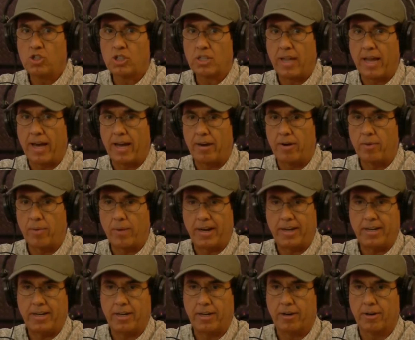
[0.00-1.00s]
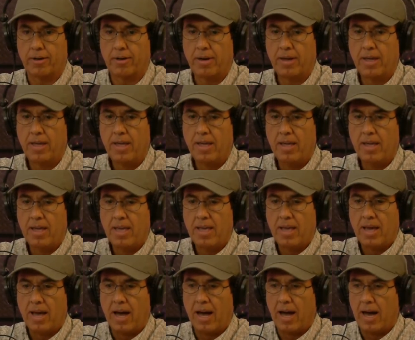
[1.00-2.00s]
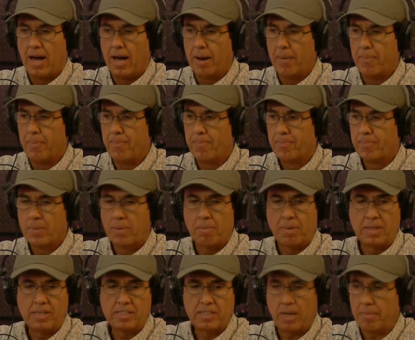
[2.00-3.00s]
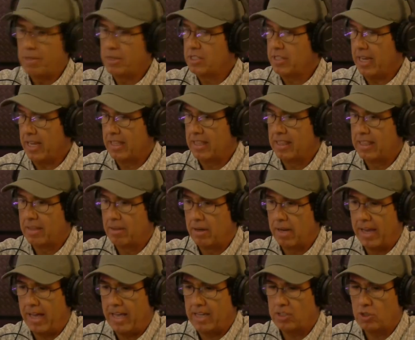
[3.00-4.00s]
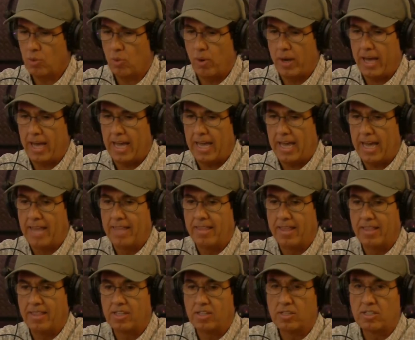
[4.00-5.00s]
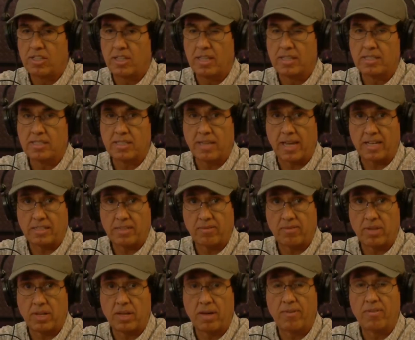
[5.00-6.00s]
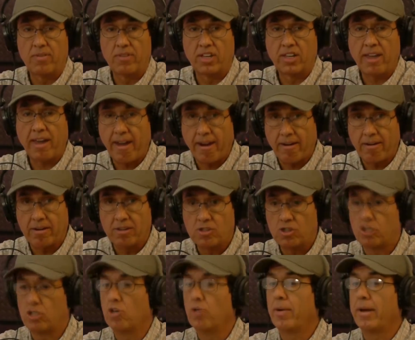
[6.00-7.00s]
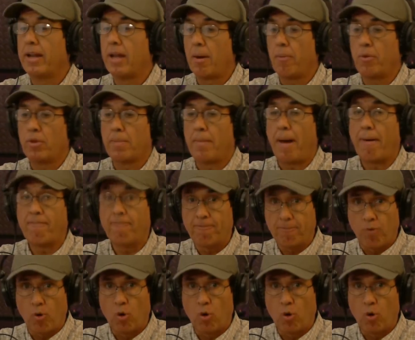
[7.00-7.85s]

slider right here. By the time you take the legs away and then the size of the carriage, you end up with about